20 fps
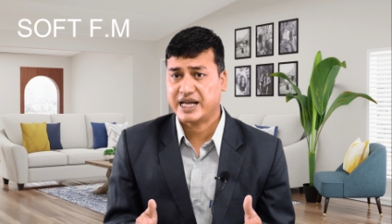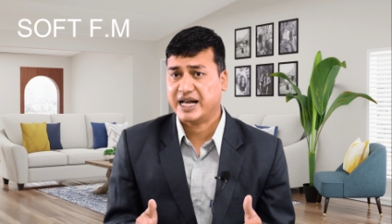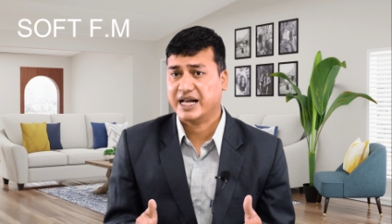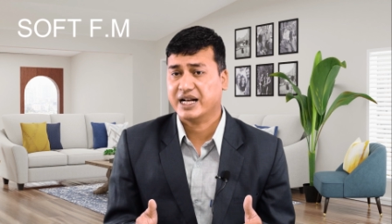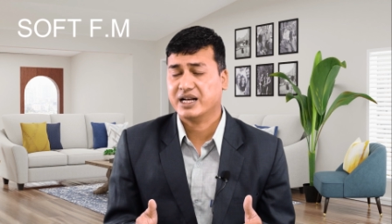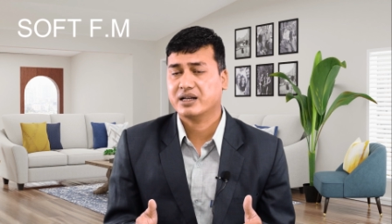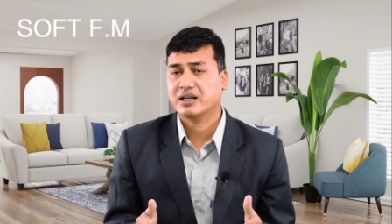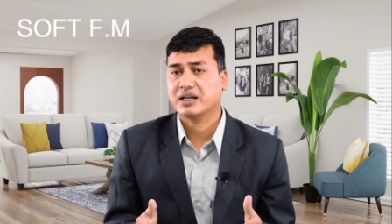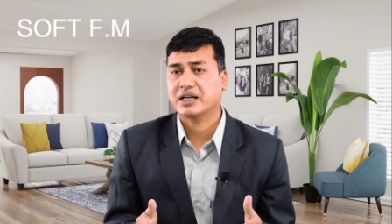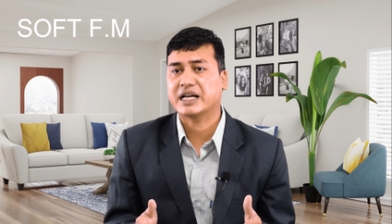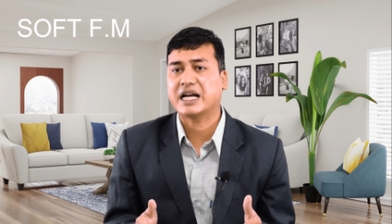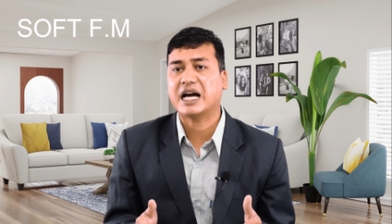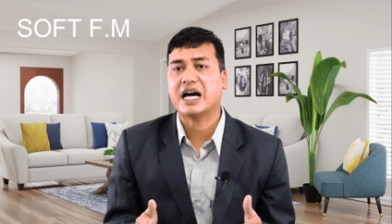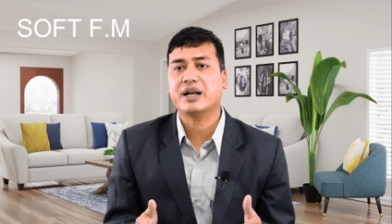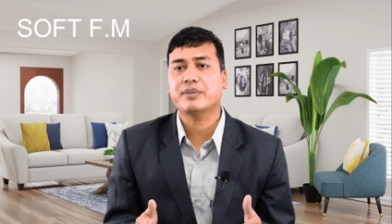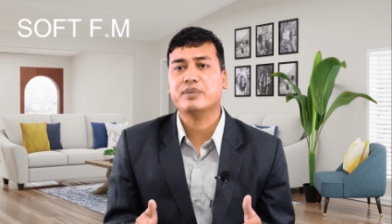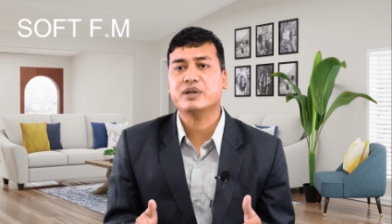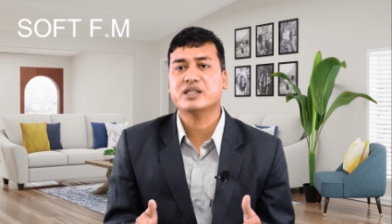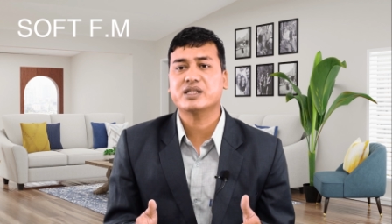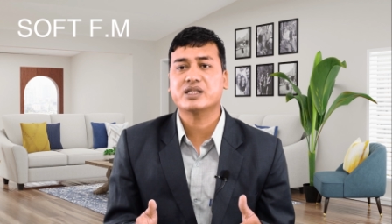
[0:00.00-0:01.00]
that
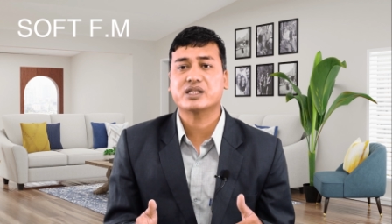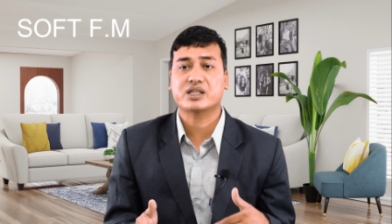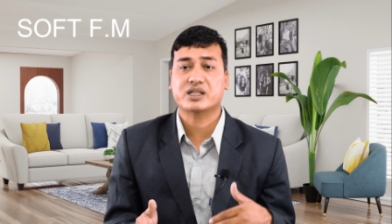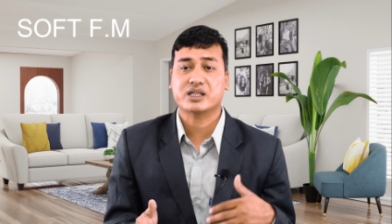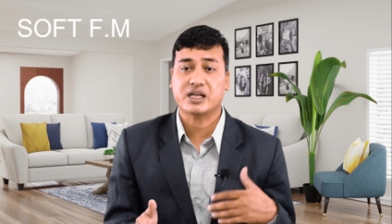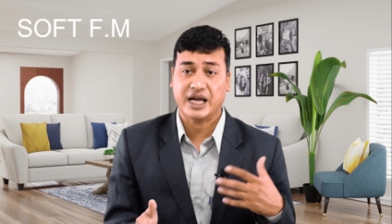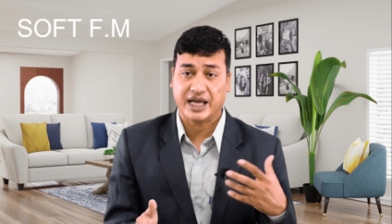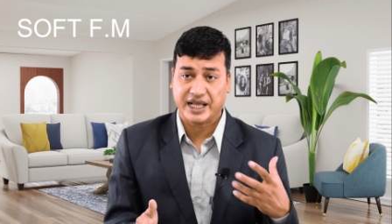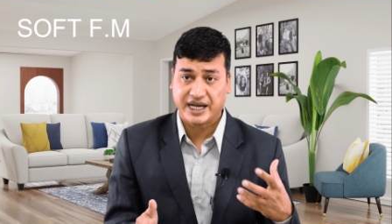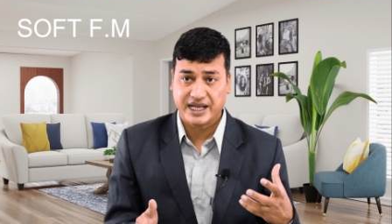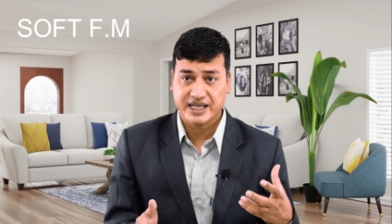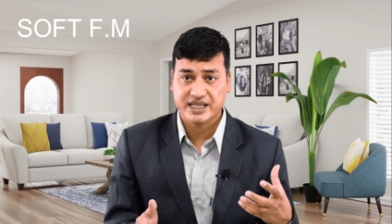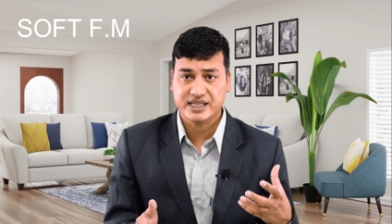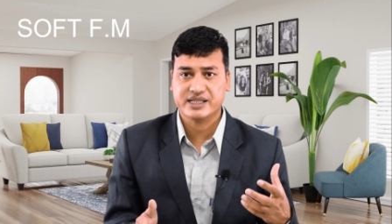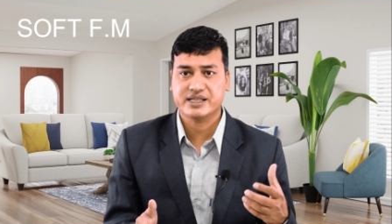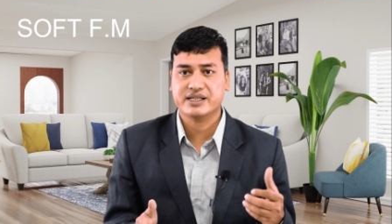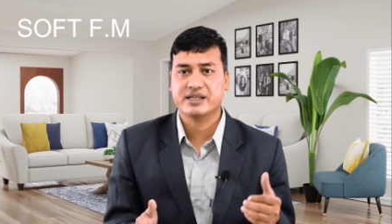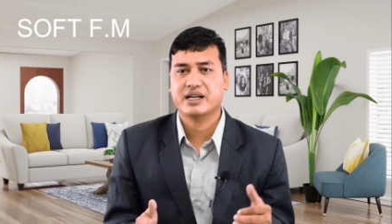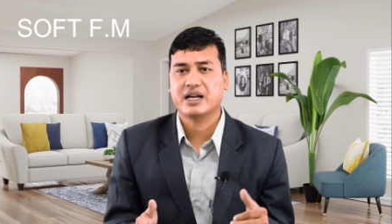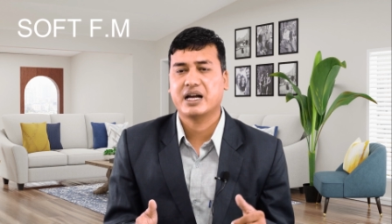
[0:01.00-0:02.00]
garbage is
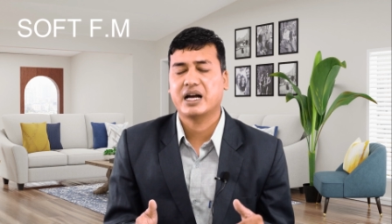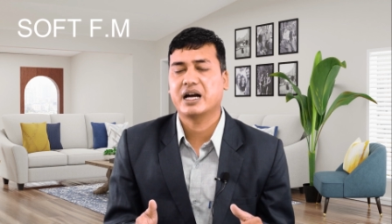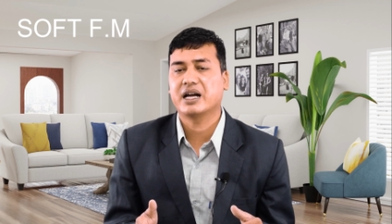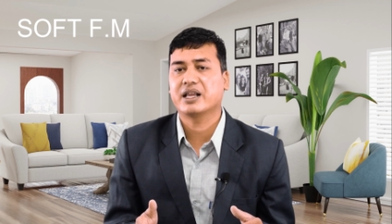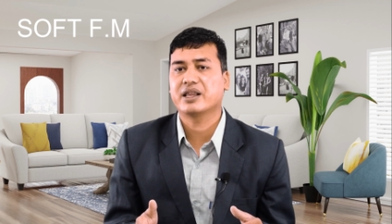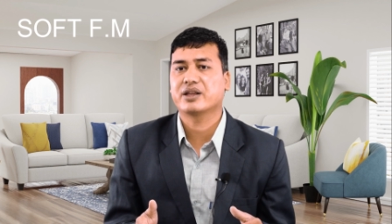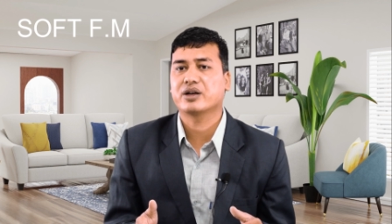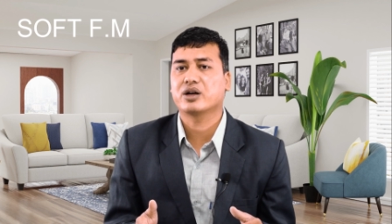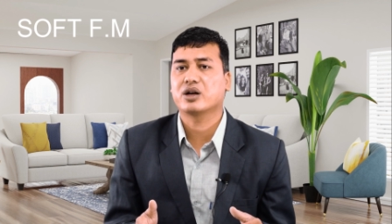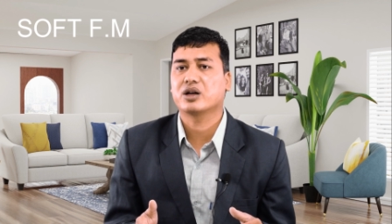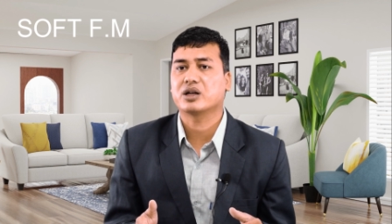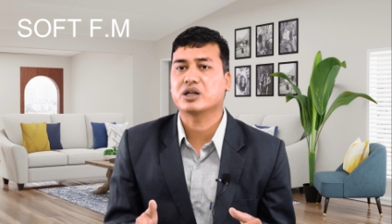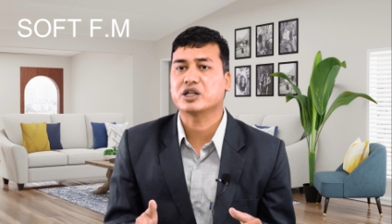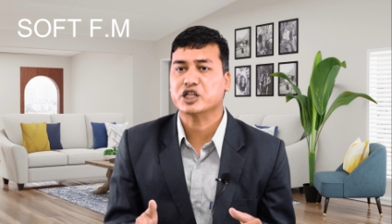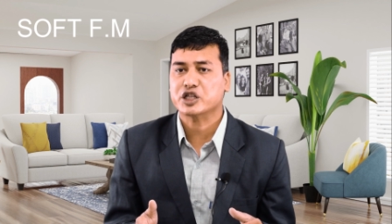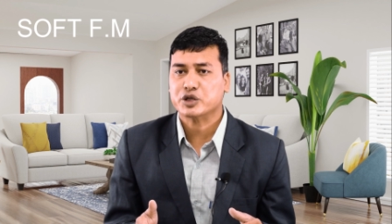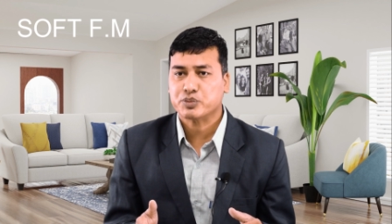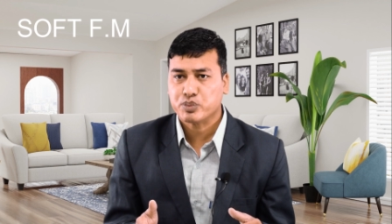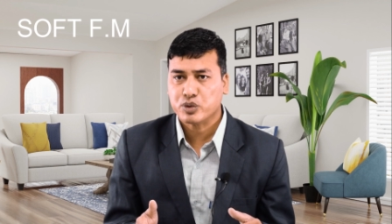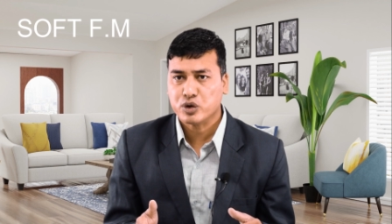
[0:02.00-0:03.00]
arranged and
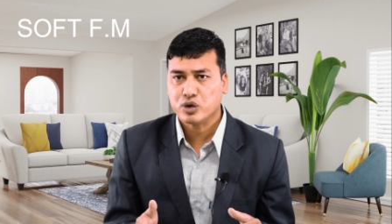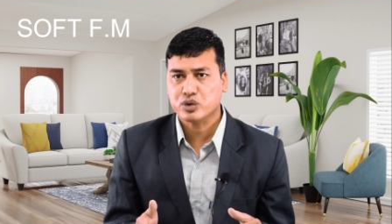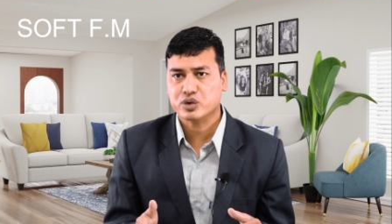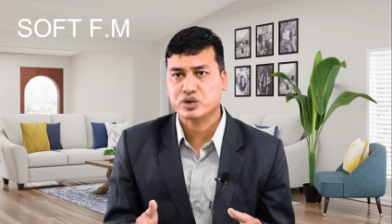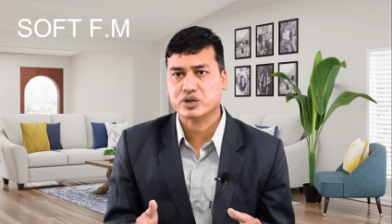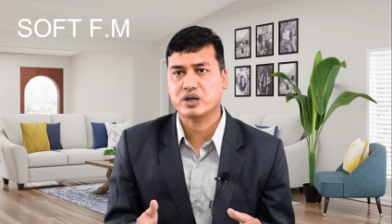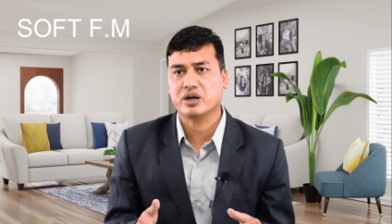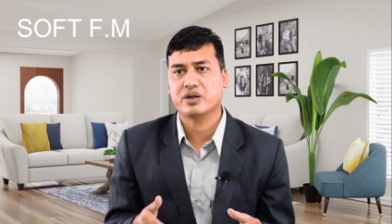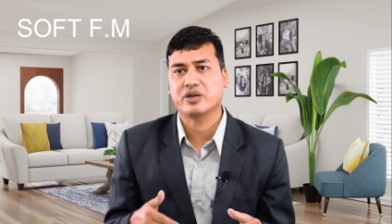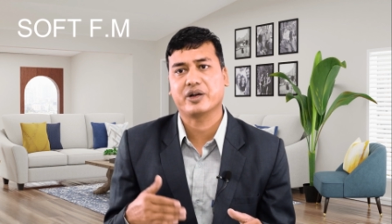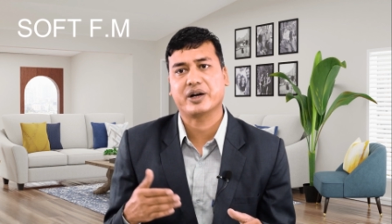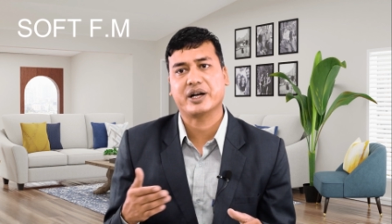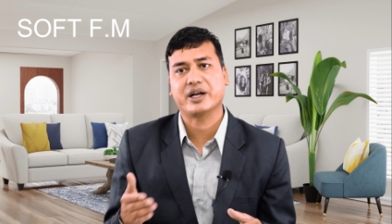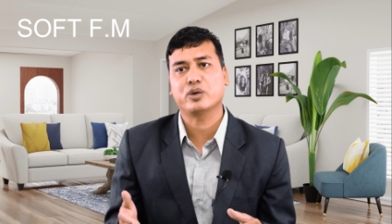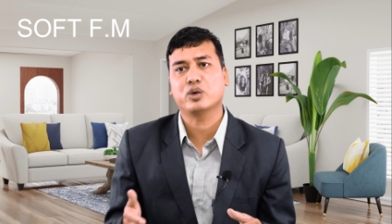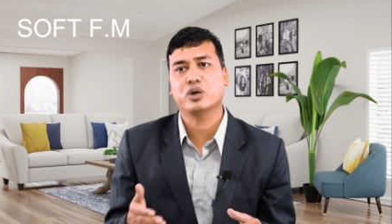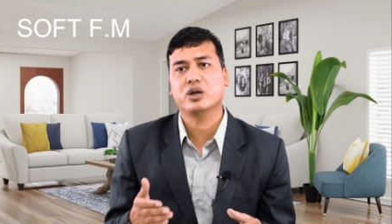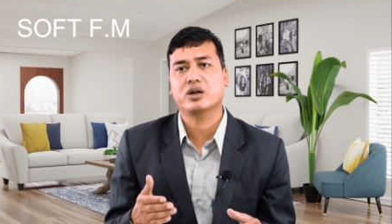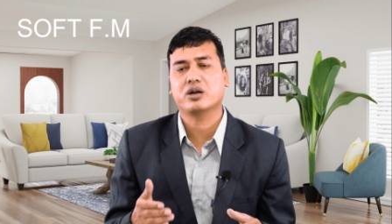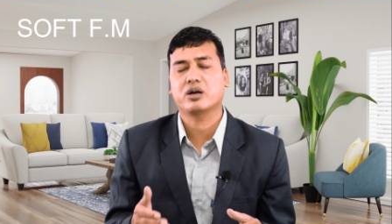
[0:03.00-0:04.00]
disposed on the
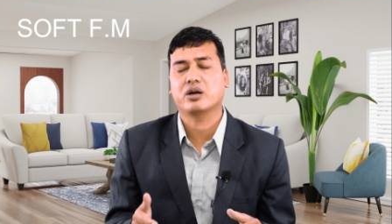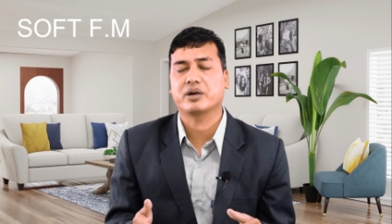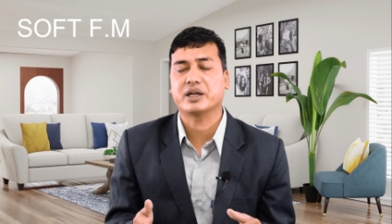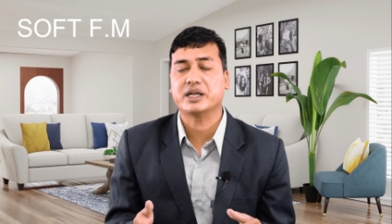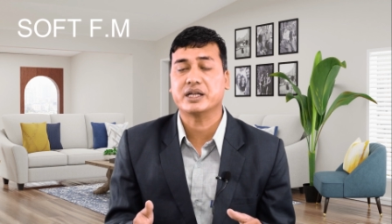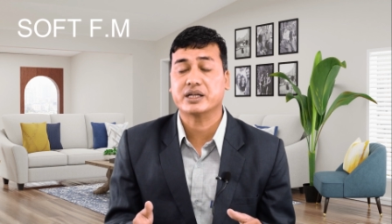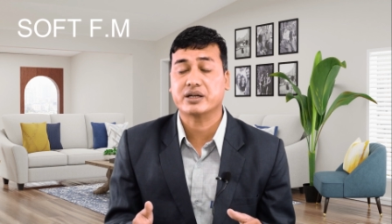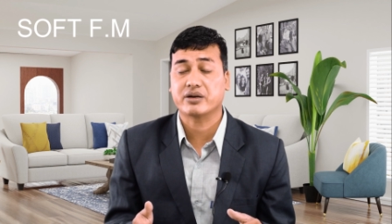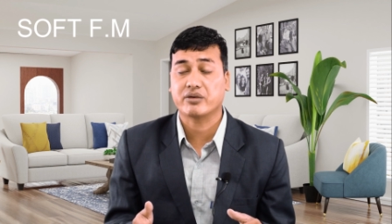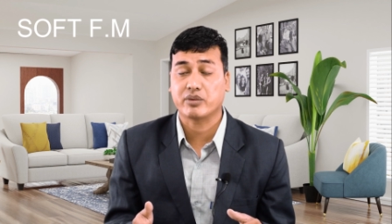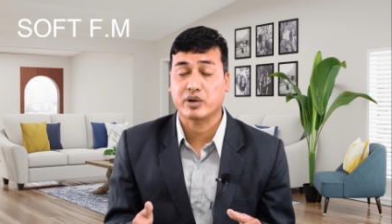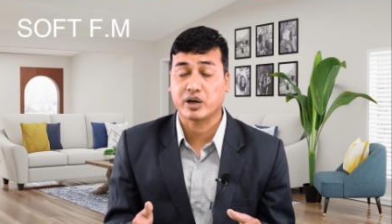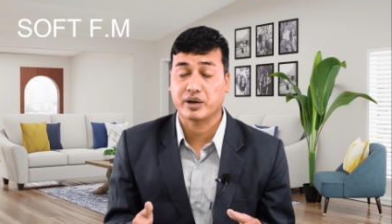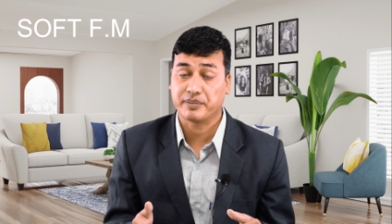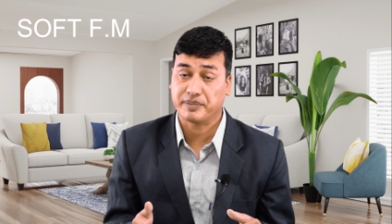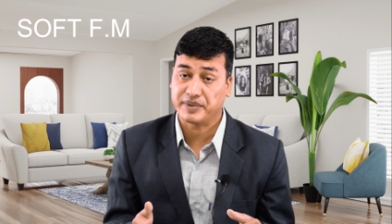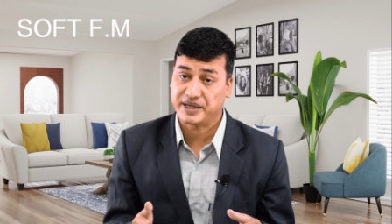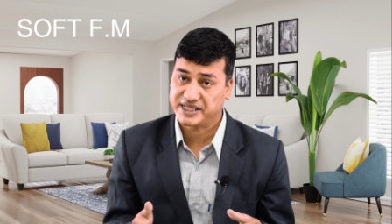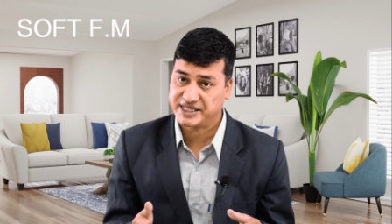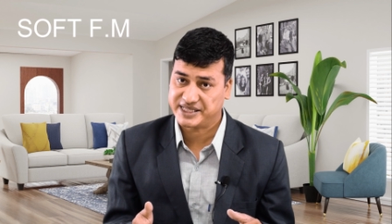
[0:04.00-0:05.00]
regular or interval
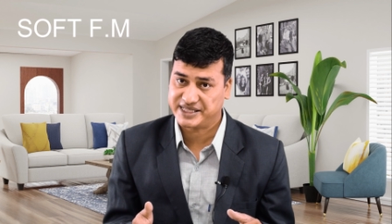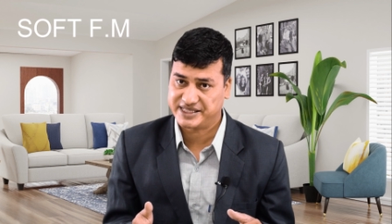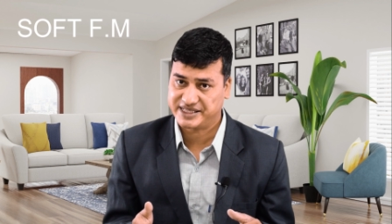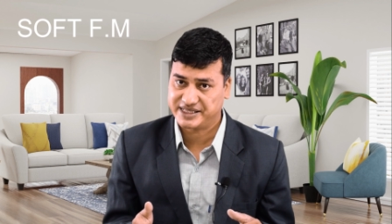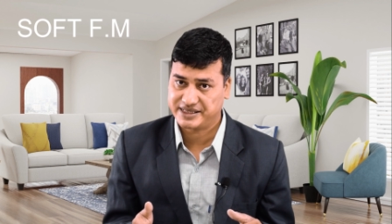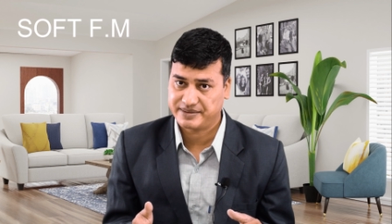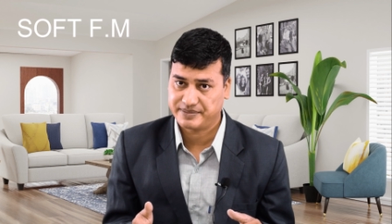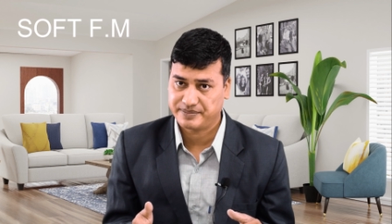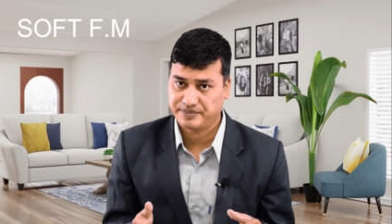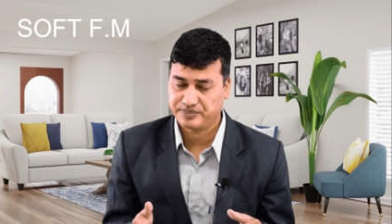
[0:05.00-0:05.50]
basis.